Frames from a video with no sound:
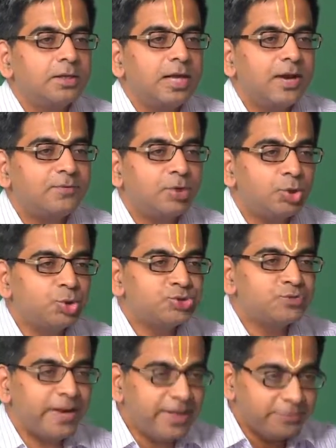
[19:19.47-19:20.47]
have to
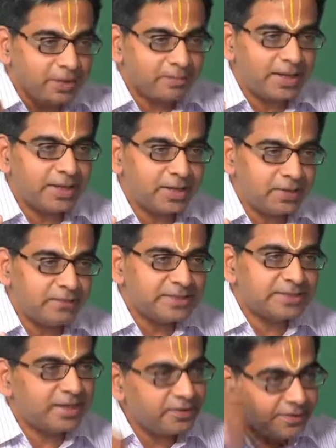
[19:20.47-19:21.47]
use my public key,
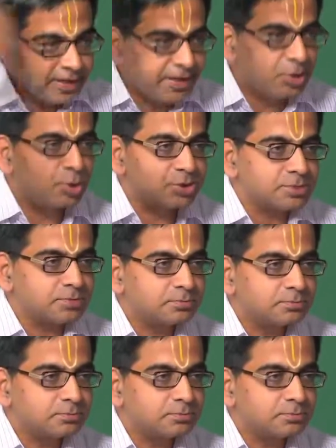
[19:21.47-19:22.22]
which anyway he knows,